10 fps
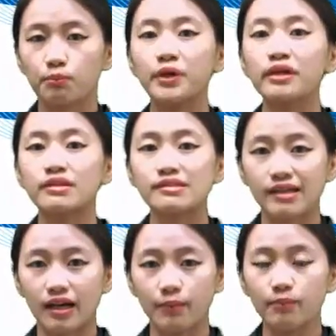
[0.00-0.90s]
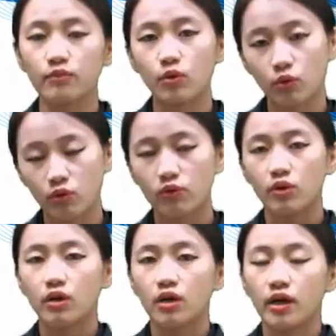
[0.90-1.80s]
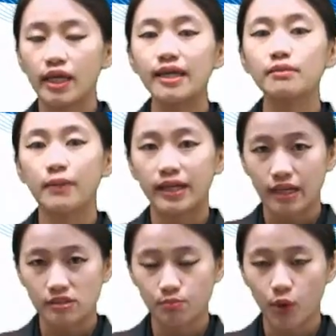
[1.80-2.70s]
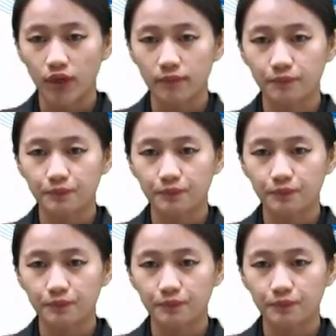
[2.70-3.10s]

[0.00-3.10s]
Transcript: bring this up in my next point.